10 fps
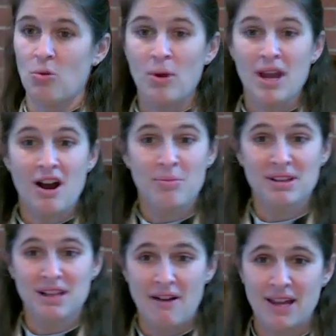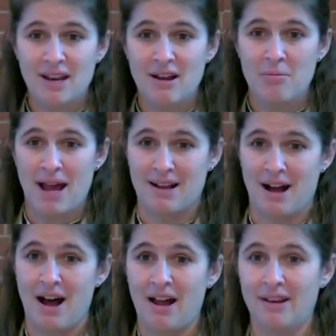We are beloved by
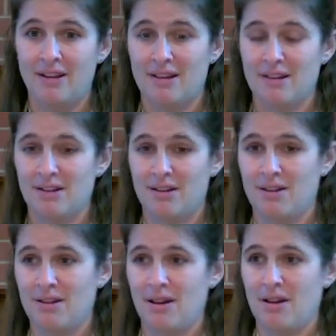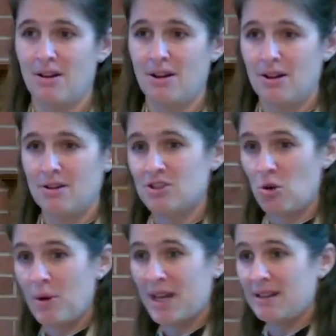God,
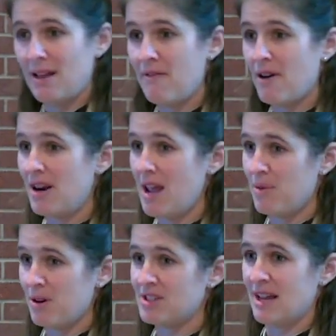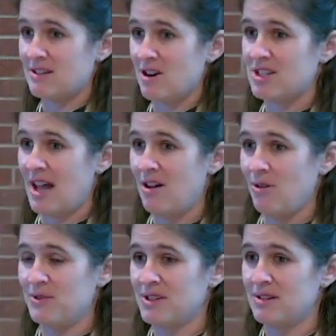so we can love our neighbors as
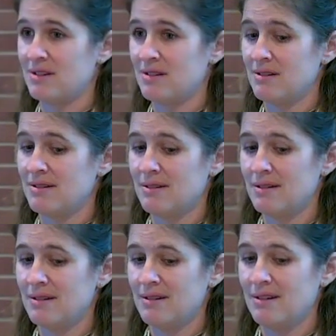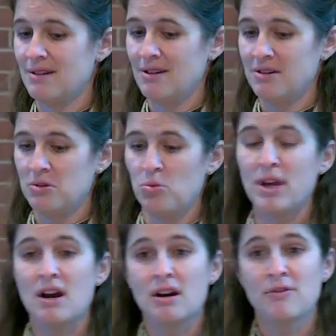ourselves.
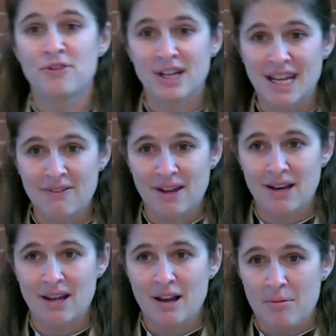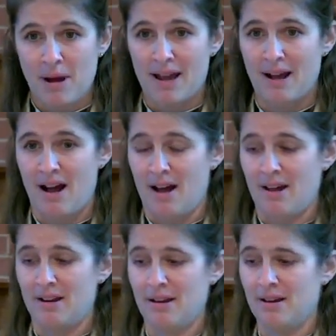We are forgiven by
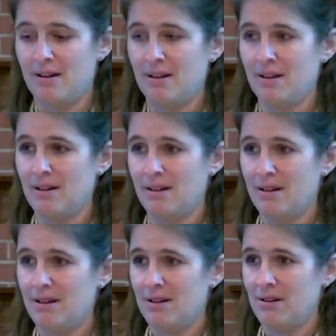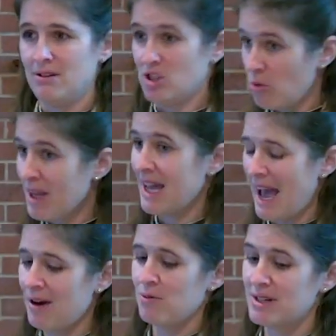God, so we
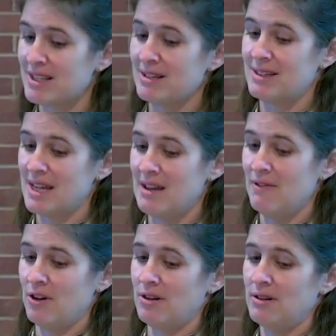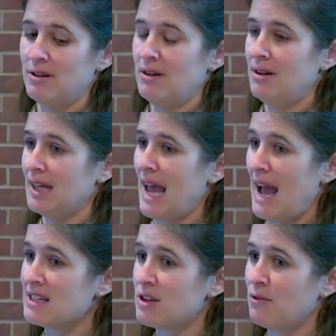can resist evil and
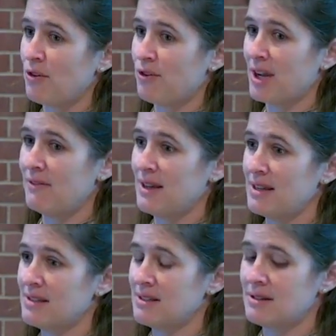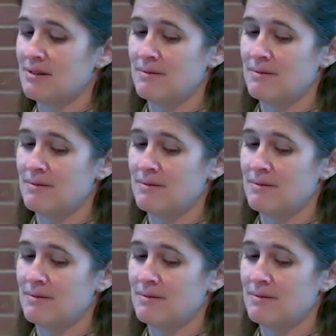ask for forgiveness.